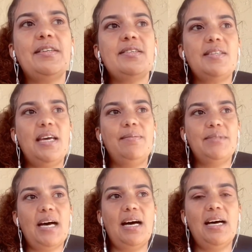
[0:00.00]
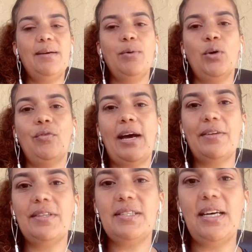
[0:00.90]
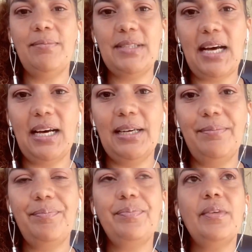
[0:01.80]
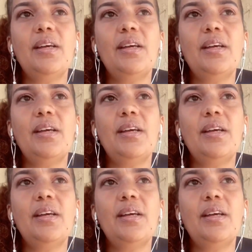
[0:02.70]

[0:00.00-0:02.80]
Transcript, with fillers: same time or around the same time,